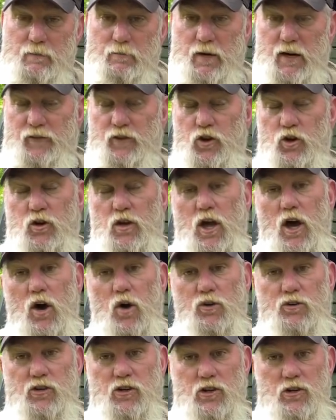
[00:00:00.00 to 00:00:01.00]
But if you
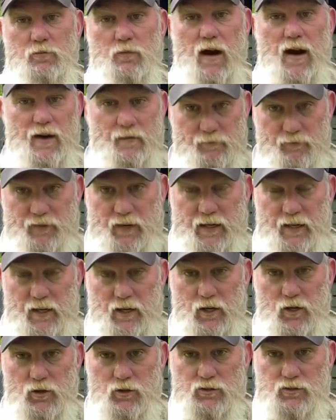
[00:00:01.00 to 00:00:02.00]
go to my
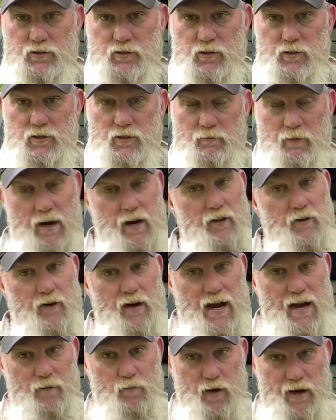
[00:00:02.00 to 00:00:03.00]
videos, my other
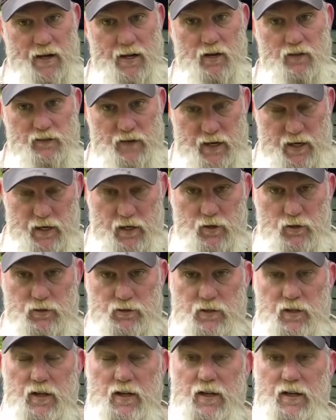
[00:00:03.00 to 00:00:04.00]
ham radio videos,